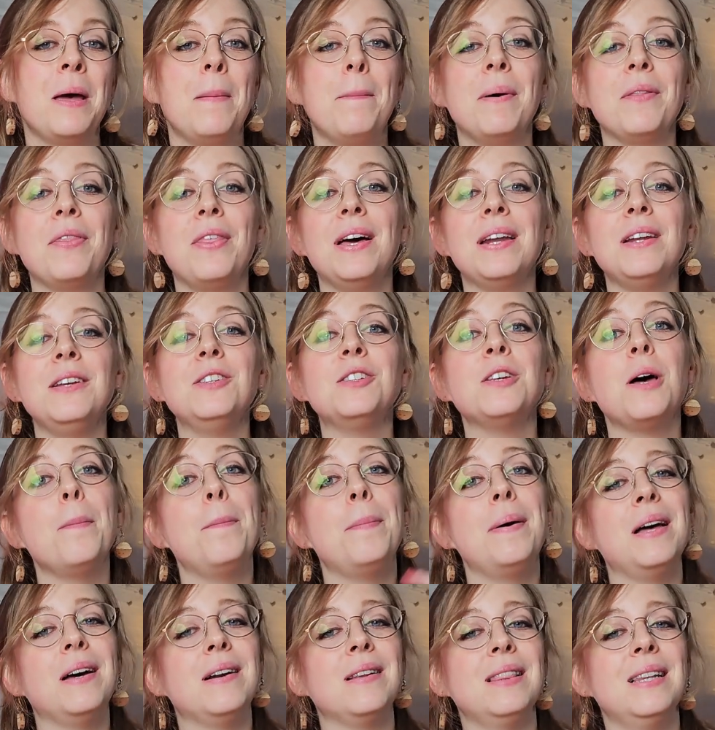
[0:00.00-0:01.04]
but that is
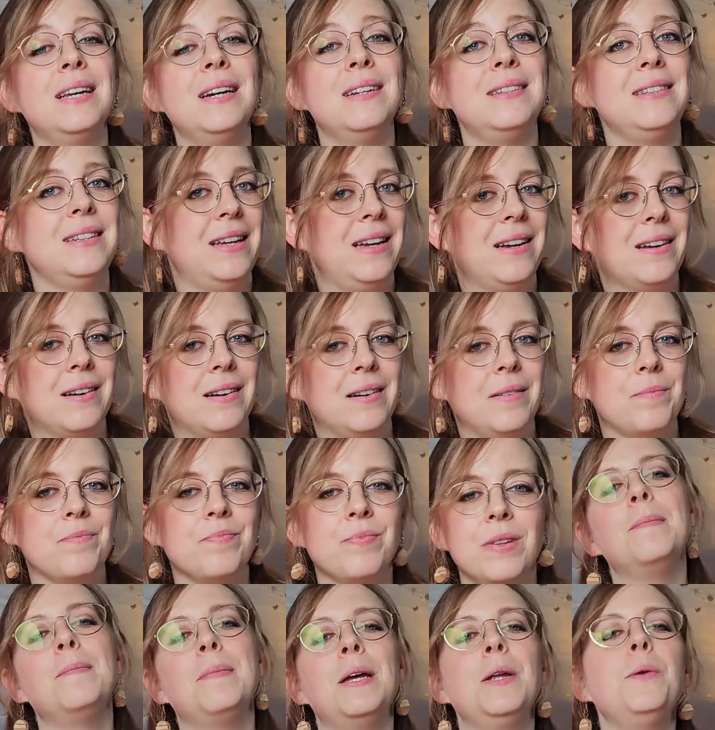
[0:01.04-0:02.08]
Perla Nera.
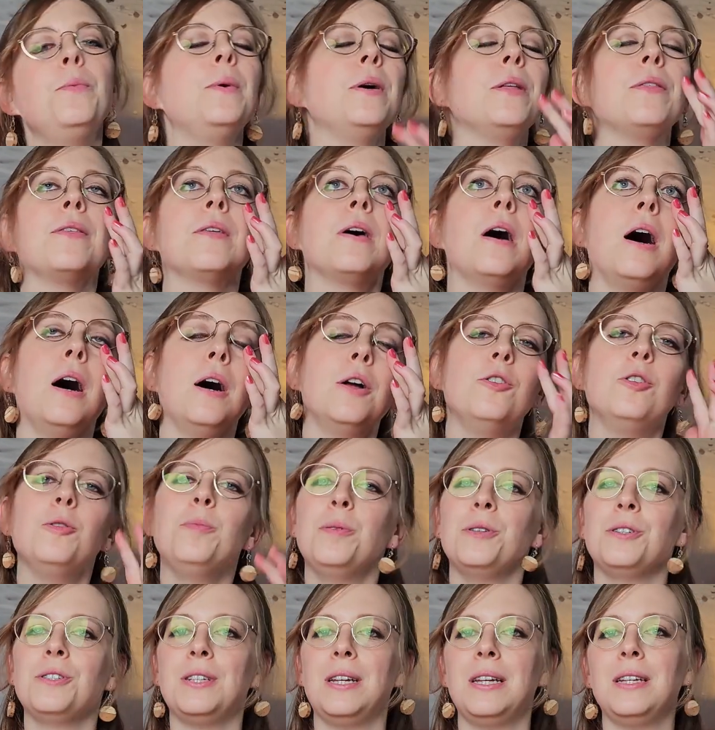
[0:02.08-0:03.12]
Made with 100%
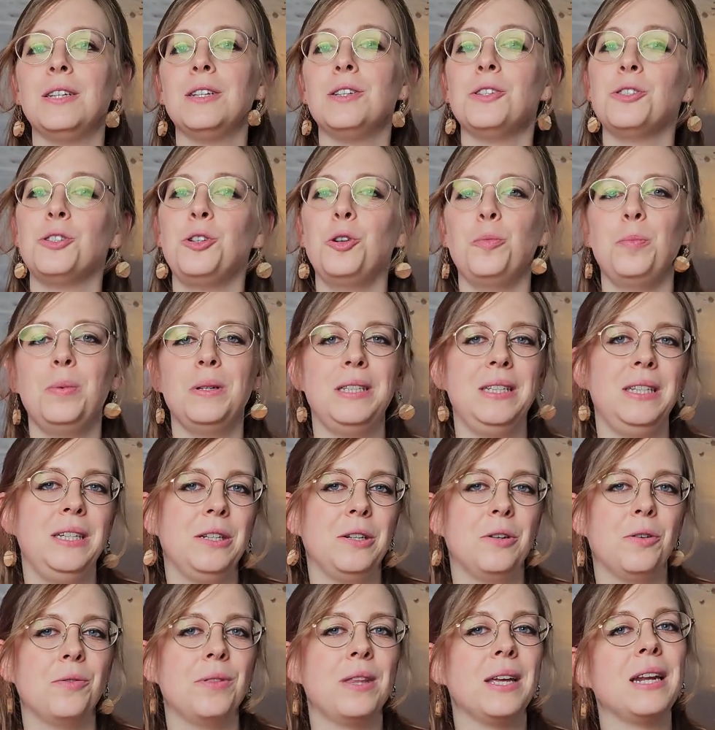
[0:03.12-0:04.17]

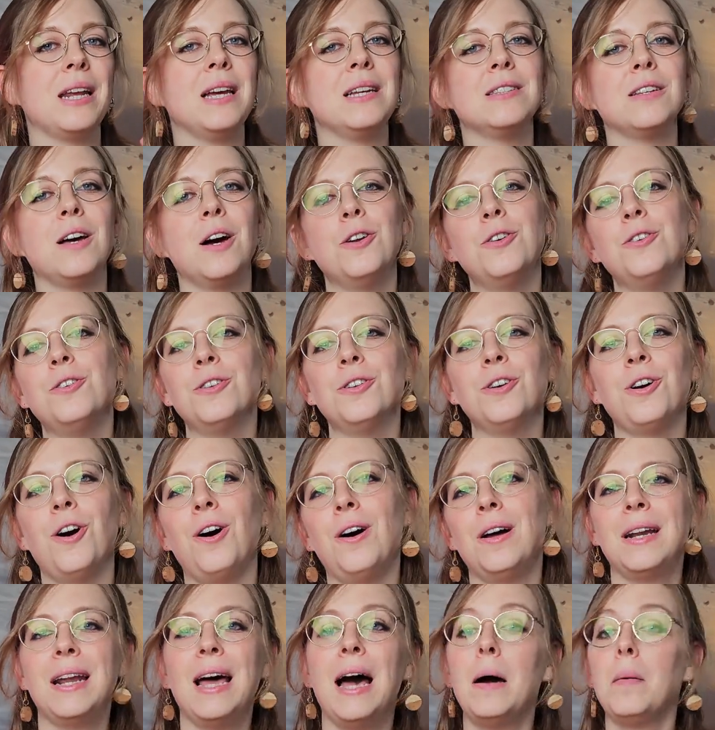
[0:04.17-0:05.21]
Schioppetino that has
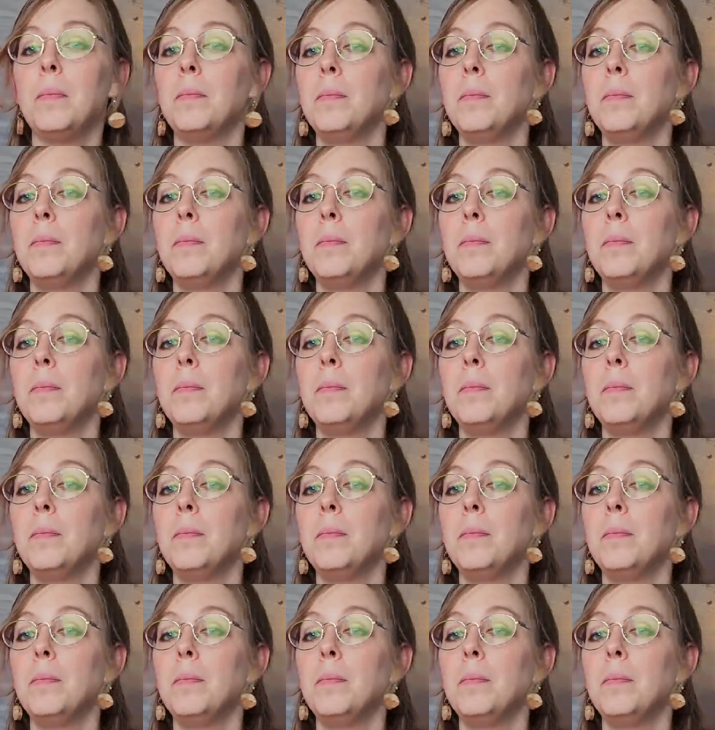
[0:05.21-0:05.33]
undergone a